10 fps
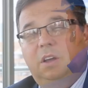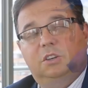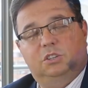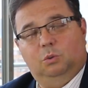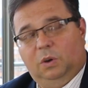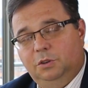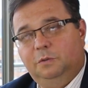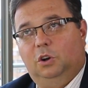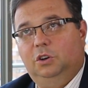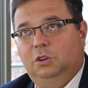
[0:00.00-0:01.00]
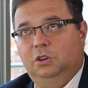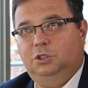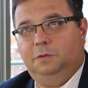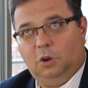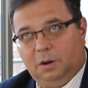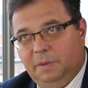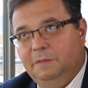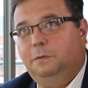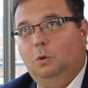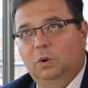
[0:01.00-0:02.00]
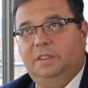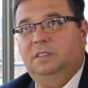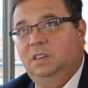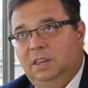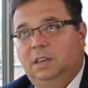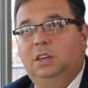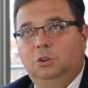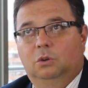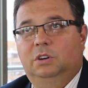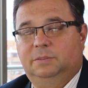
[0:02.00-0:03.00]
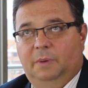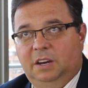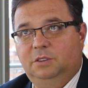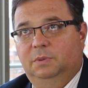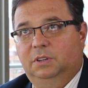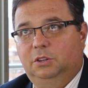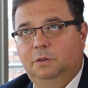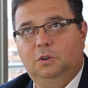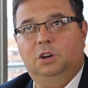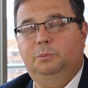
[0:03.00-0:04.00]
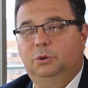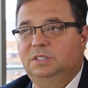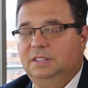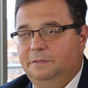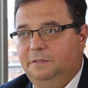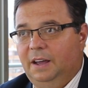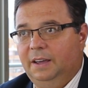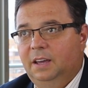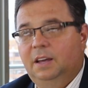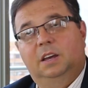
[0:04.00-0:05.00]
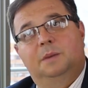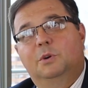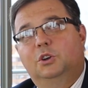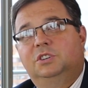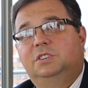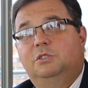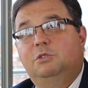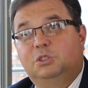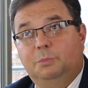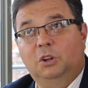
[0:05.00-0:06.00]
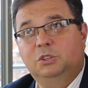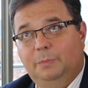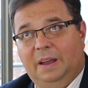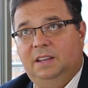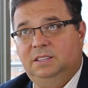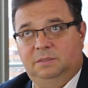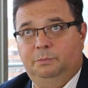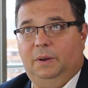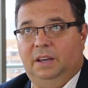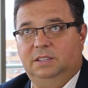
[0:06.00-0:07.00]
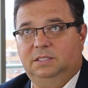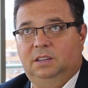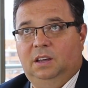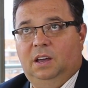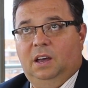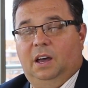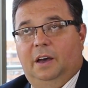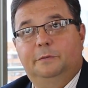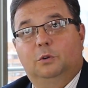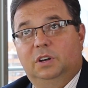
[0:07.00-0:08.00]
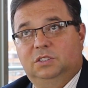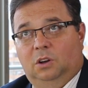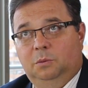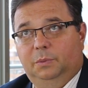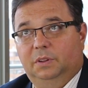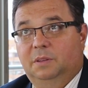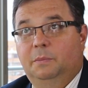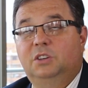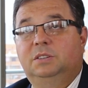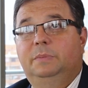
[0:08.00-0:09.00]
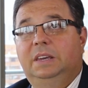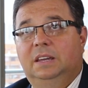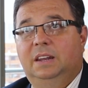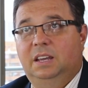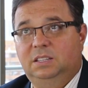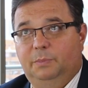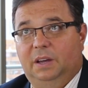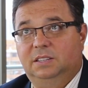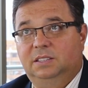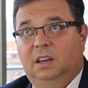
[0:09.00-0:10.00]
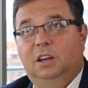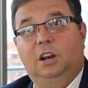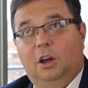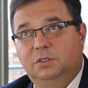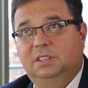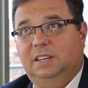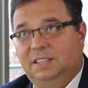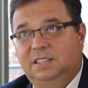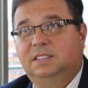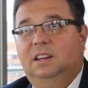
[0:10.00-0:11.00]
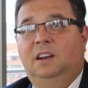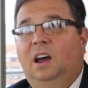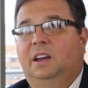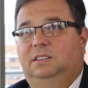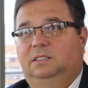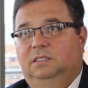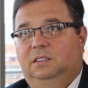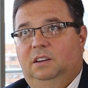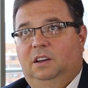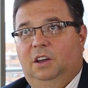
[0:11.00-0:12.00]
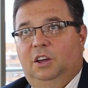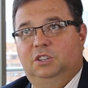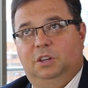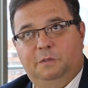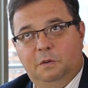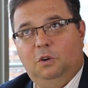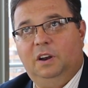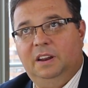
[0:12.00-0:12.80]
So what you've got to do is you've got to be forward thinking in your risk management. You've got to put stuff like emergency response plans in place. For example, the Mozambican airspace closes at 6 at night. So if you've got